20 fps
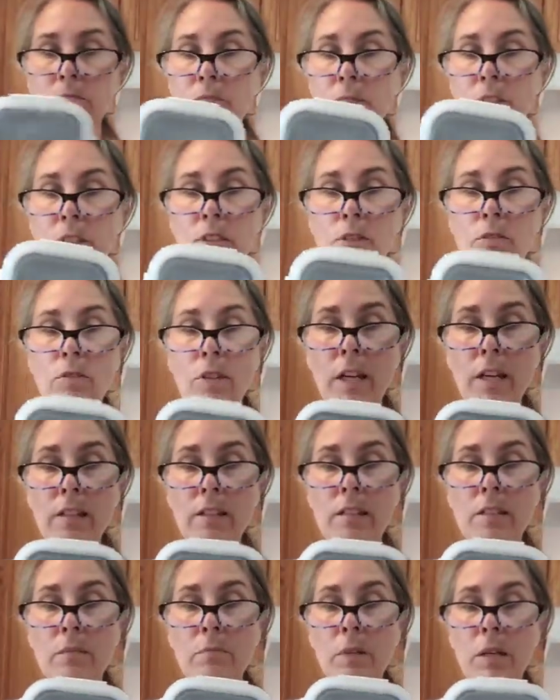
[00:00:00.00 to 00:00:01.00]
so
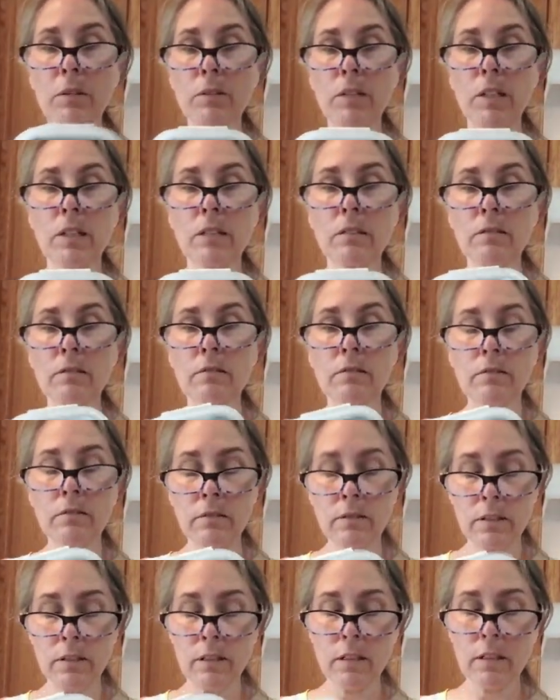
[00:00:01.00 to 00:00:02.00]
nice to be able to
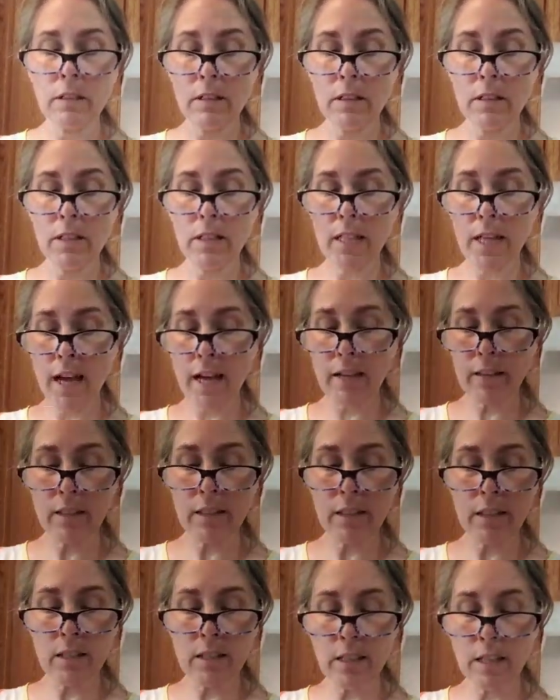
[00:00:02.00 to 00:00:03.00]
stack
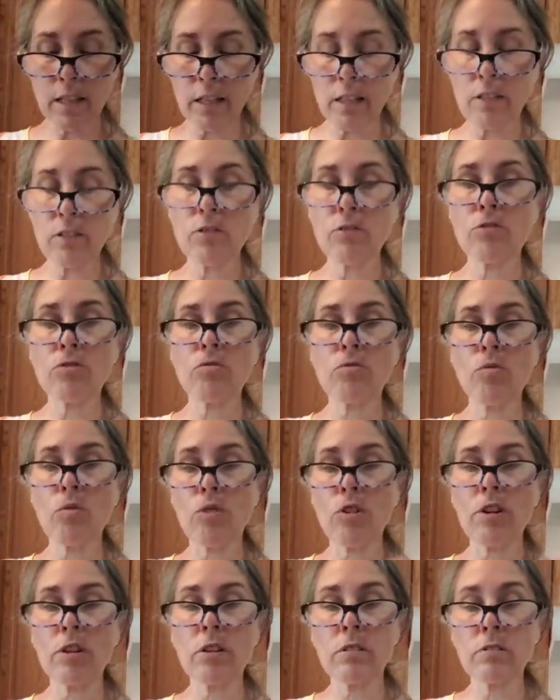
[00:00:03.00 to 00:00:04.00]
these in your
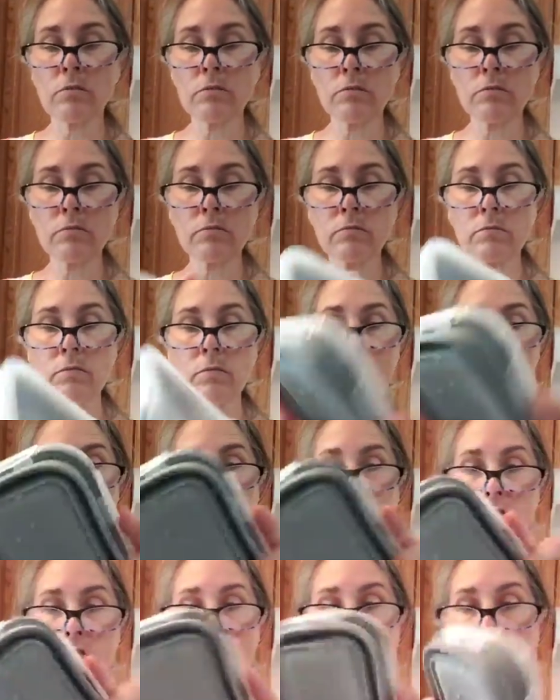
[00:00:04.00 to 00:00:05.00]
drawer, on
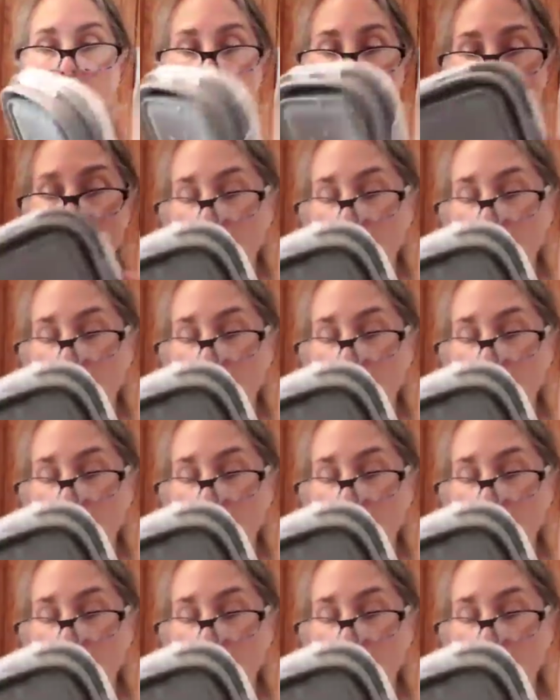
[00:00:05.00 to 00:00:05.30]
your shelf,